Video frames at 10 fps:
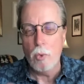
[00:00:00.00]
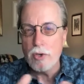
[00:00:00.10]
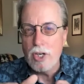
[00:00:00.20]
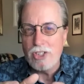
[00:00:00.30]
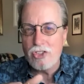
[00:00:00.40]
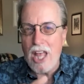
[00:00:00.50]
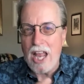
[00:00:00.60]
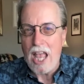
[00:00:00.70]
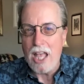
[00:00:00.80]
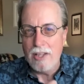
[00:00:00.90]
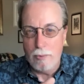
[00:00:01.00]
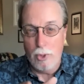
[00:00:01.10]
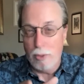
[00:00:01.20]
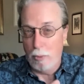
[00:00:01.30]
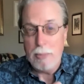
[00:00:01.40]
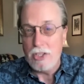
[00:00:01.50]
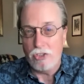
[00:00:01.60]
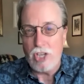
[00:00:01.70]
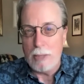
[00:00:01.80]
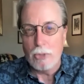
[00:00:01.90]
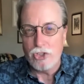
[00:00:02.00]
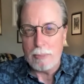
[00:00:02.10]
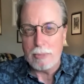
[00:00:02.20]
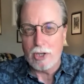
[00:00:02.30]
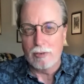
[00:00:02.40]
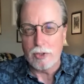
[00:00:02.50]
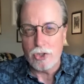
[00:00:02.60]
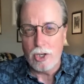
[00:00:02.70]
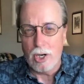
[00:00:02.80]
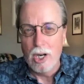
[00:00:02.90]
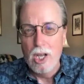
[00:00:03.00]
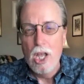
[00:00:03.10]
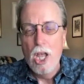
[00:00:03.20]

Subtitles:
whether it's it would be the same receptacle for sure,